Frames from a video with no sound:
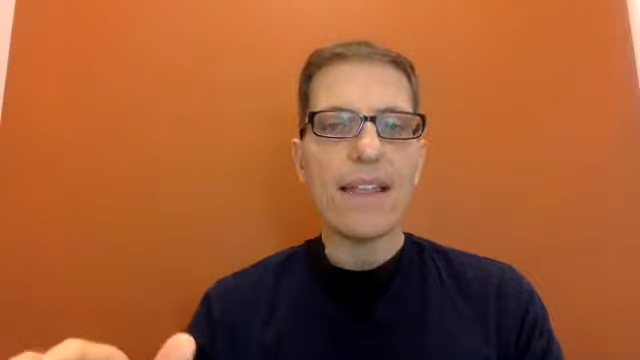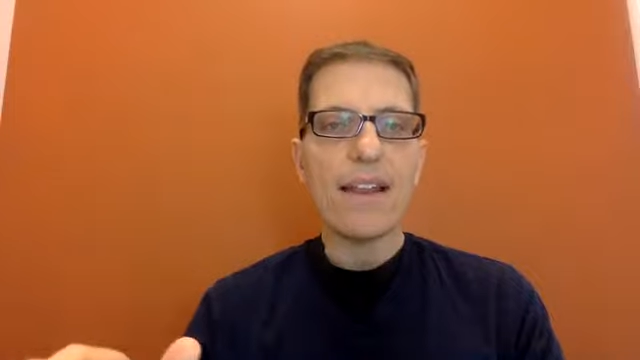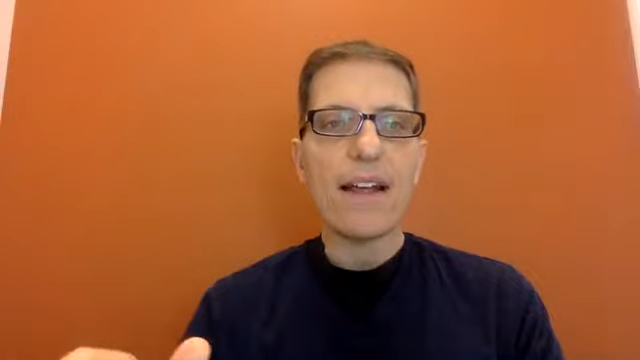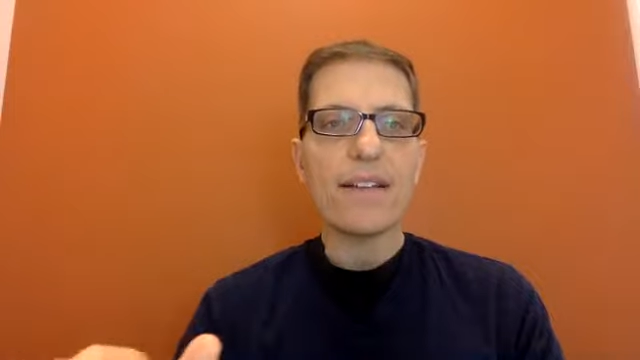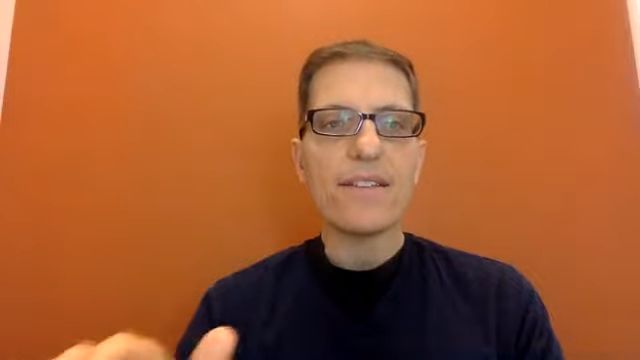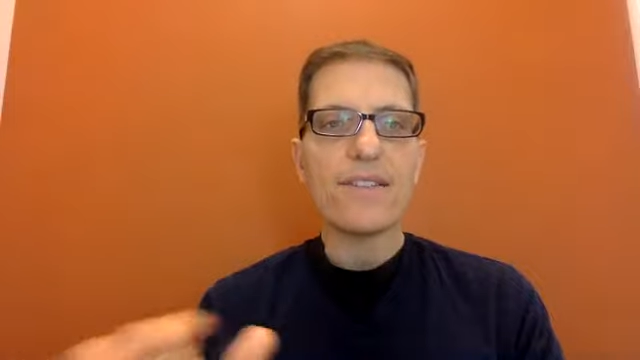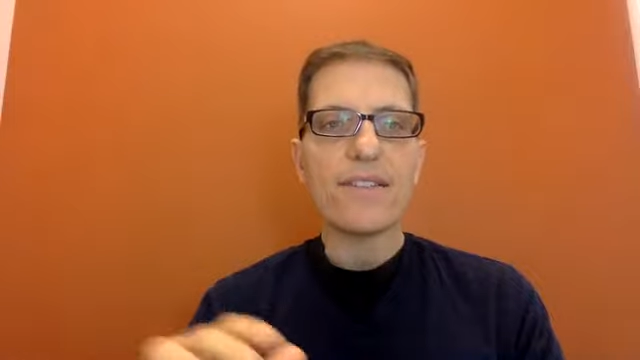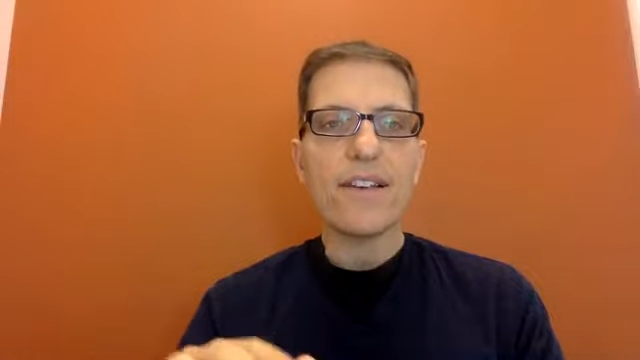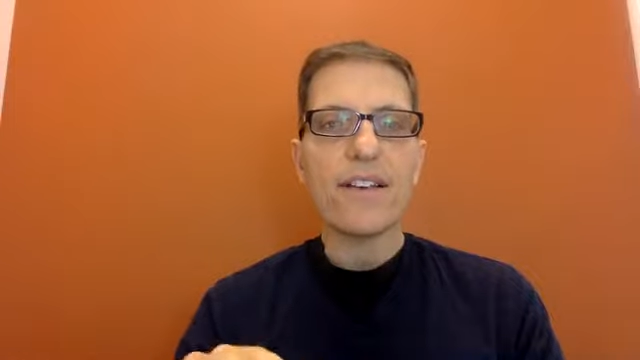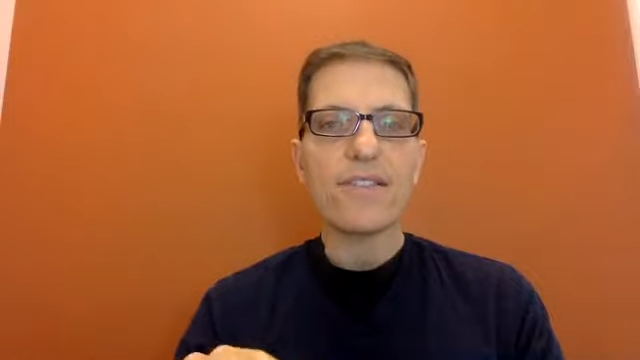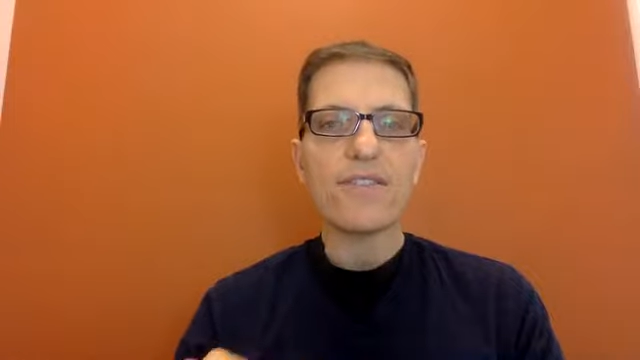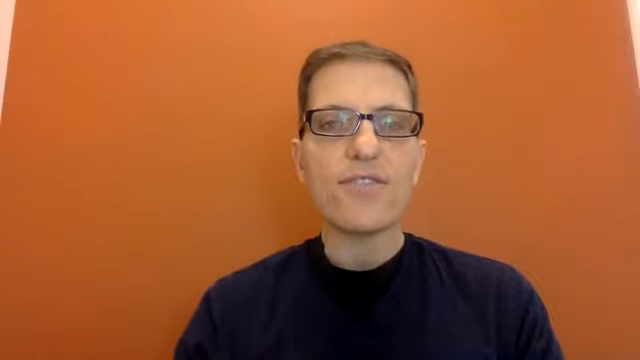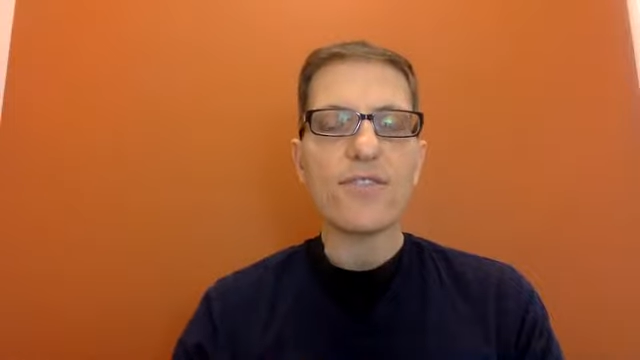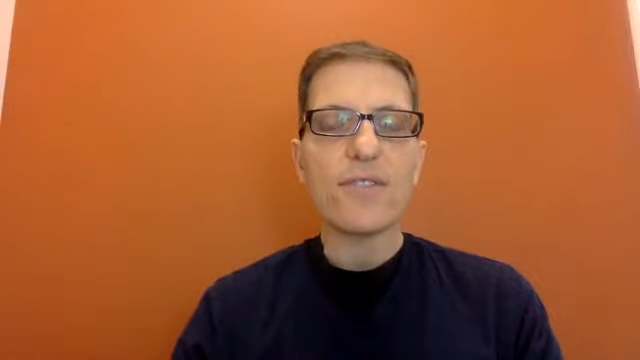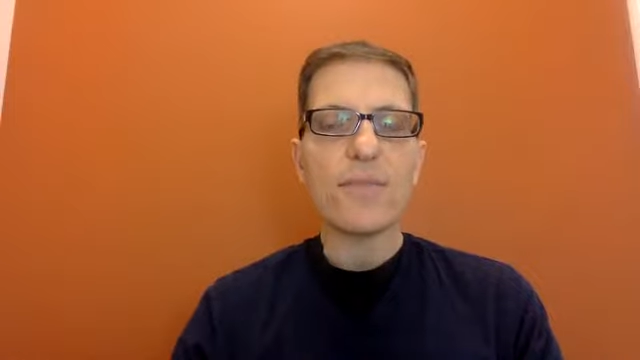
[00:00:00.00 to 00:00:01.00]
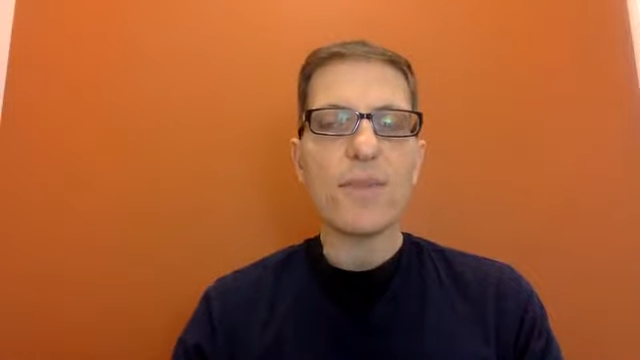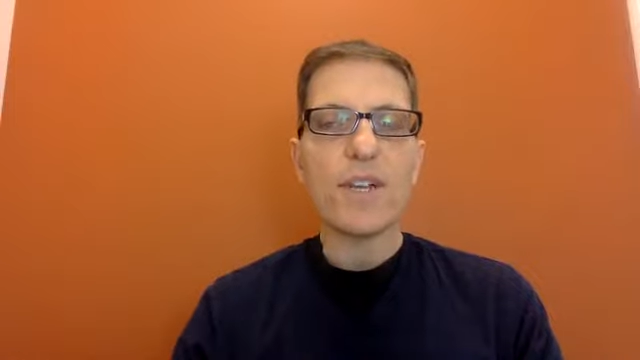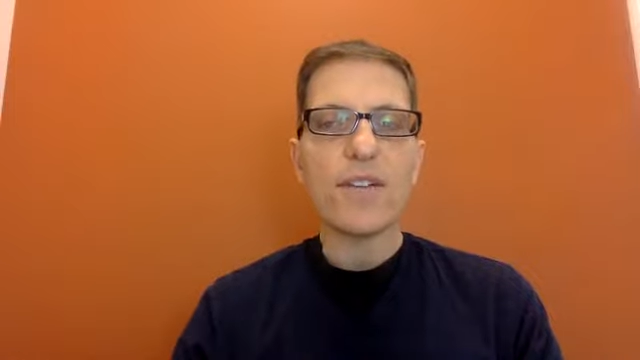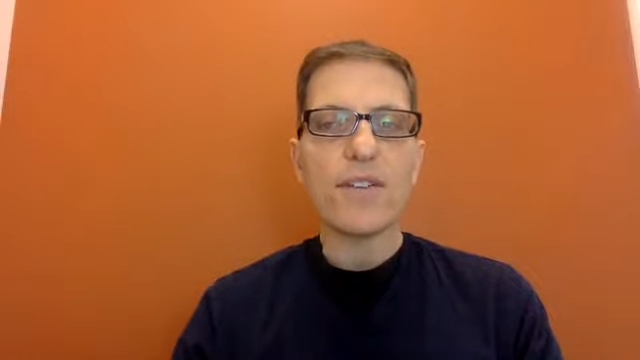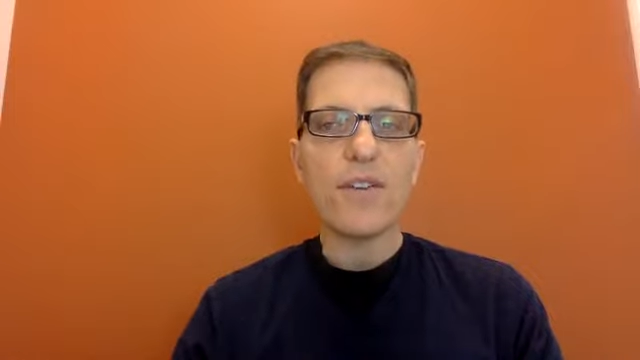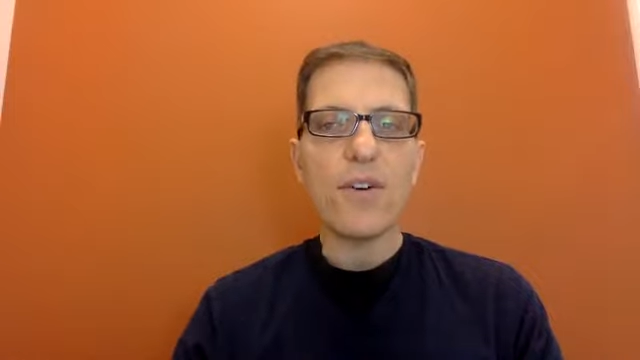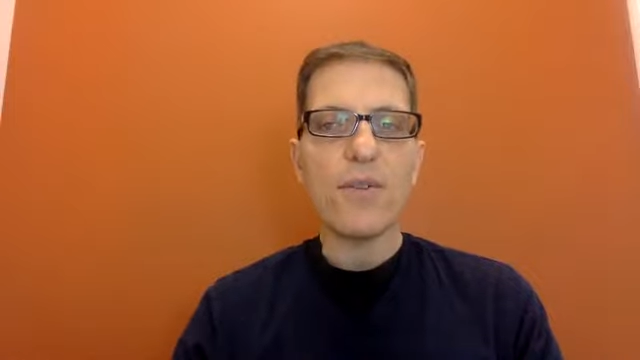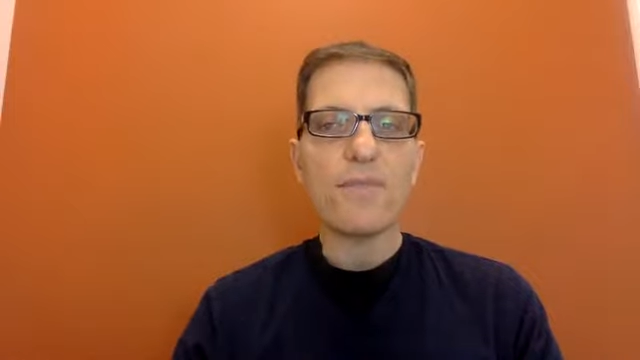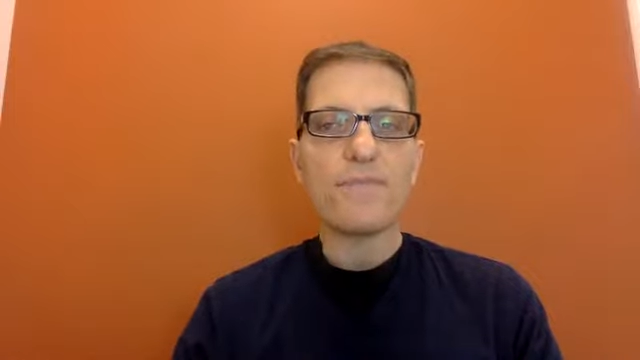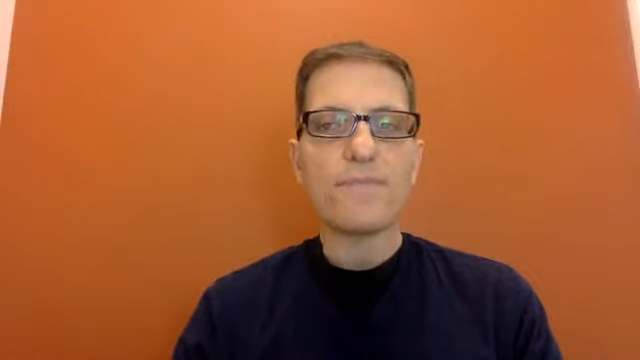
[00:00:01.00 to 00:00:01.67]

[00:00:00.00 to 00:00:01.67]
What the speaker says: that I discussed just a minute ago.